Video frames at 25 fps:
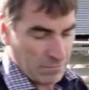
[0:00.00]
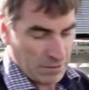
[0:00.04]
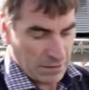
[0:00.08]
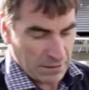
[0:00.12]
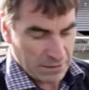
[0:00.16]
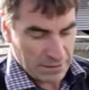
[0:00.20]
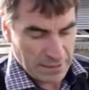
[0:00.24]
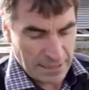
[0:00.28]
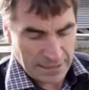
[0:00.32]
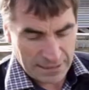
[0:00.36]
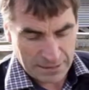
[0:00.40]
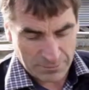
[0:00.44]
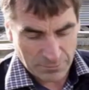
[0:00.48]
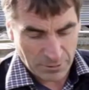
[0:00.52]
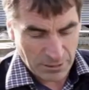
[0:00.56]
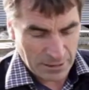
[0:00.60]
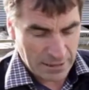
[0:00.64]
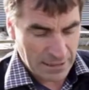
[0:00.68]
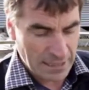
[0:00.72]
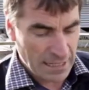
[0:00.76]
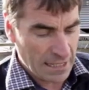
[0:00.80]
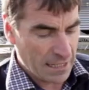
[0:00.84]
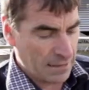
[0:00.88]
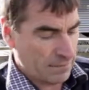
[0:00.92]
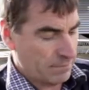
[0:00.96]
Taking my
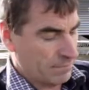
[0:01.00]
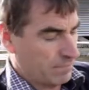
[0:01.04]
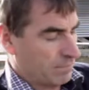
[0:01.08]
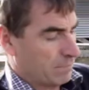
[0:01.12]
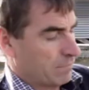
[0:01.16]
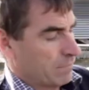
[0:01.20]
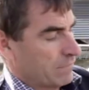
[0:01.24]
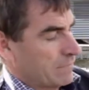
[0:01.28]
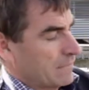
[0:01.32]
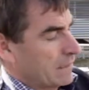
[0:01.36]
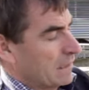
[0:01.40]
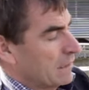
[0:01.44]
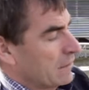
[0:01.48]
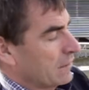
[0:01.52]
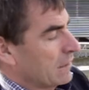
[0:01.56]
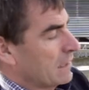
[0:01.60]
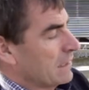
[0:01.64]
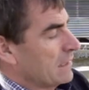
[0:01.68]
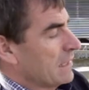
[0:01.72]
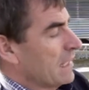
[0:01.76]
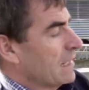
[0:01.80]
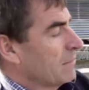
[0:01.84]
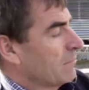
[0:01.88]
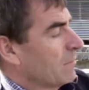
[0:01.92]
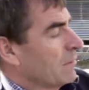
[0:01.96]
gun, looking
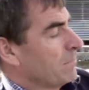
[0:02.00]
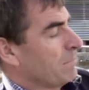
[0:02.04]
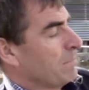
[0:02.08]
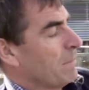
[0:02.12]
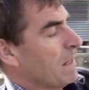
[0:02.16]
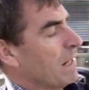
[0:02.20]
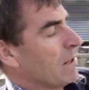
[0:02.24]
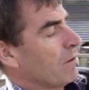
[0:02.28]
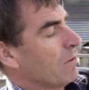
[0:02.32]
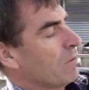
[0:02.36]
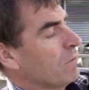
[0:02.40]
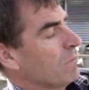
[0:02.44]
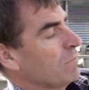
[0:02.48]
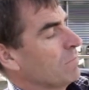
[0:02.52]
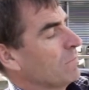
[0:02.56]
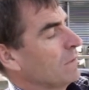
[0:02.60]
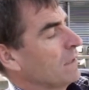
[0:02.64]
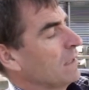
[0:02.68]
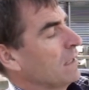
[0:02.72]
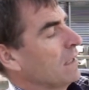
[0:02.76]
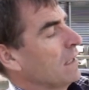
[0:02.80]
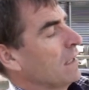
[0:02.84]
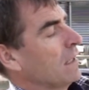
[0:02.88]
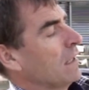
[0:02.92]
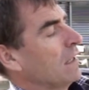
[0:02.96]
down at my barrel,
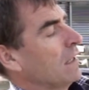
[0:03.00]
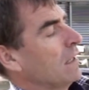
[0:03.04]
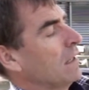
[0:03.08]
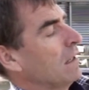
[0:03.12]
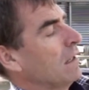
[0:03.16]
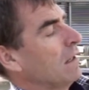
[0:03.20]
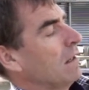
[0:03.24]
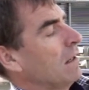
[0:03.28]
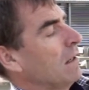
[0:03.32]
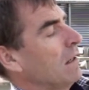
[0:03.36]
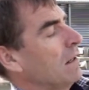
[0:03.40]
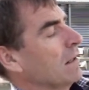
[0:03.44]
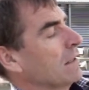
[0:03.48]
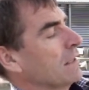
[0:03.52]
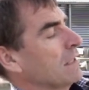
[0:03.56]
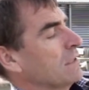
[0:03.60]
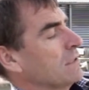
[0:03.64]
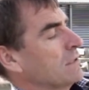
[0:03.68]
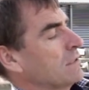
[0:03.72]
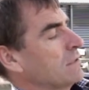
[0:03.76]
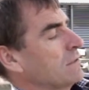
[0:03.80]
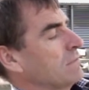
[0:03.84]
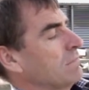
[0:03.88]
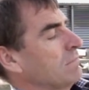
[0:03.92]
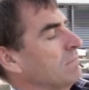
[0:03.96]
I'm going
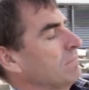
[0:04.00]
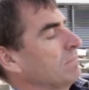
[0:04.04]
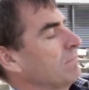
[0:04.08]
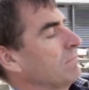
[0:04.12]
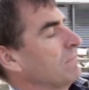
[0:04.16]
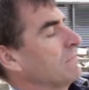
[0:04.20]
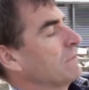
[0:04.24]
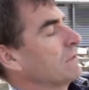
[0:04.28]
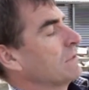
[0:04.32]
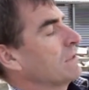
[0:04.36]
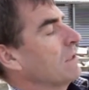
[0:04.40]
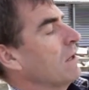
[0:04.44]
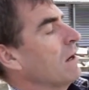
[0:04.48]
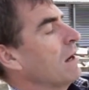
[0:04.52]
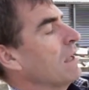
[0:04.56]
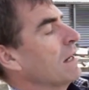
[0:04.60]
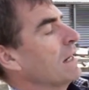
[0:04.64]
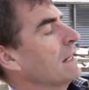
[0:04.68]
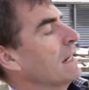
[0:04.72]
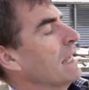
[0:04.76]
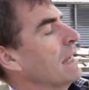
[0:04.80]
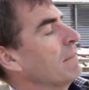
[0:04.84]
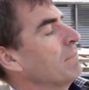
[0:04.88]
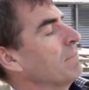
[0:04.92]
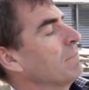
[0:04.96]
to dial it
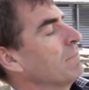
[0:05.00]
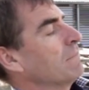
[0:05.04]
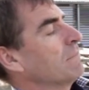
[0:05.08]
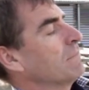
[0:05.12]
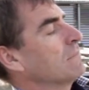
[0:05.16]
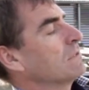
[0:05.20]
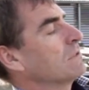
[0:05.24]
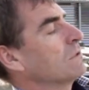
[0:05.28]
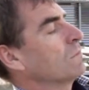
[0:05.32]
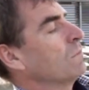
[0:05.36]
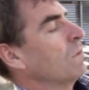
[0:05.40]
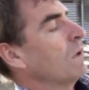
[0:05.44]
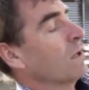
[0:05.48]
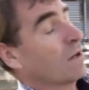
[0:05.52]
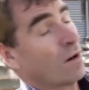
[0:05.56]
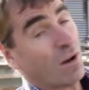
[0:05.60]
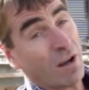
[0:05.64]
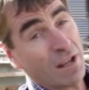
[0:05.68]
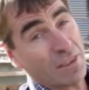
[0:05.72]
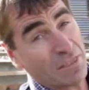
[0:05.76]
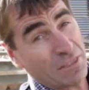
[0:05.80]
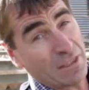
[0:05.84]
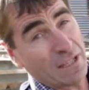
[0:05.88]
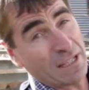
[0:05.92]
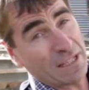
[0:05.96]
up to what
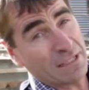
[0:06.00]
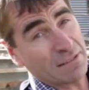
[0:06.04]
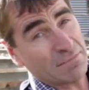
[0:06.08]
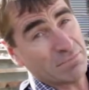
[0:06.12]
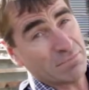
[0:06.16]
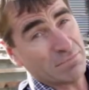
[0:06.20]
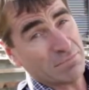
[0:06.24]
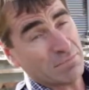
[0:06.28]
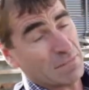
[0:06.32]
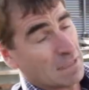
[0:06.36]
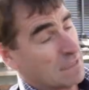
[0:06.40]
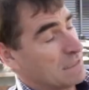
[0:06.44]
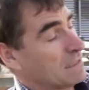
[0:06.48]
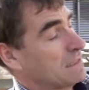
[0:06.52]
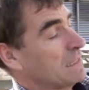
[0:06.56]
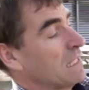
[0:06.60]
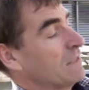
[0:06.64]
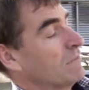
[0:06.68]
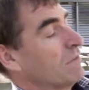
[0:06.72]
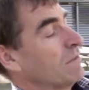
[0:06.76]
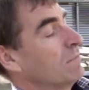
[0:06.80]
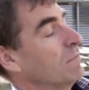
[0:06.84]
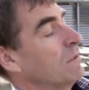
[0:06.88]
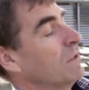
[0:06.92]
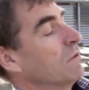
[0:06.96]
I think is
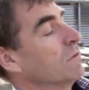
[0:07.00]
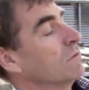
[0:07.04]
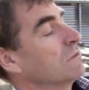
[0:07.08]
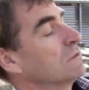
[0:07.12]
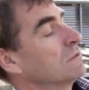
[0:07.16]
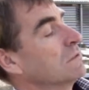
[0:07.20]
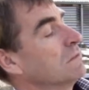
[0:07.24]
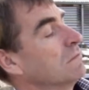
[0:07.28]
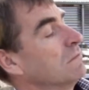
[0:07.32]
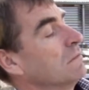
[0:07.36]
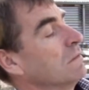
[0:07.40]
7 mils.